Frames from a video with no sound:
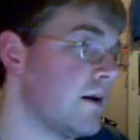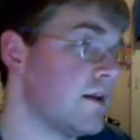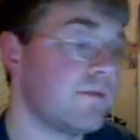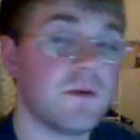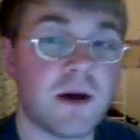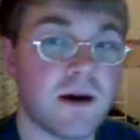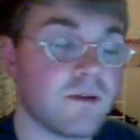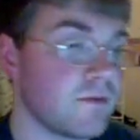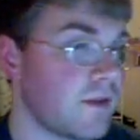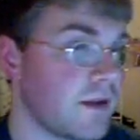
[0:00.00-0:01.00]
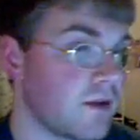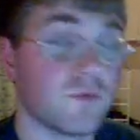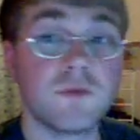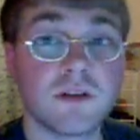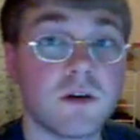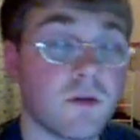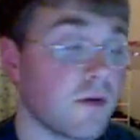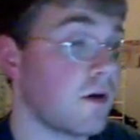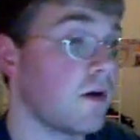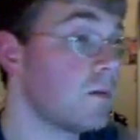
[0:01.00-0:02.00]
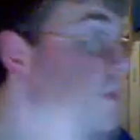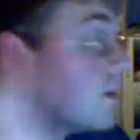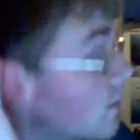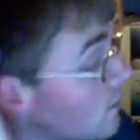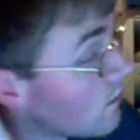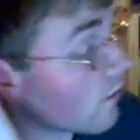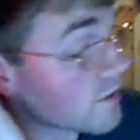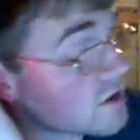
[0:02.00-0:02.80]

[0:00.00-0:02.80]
If you have like a router or a hub or a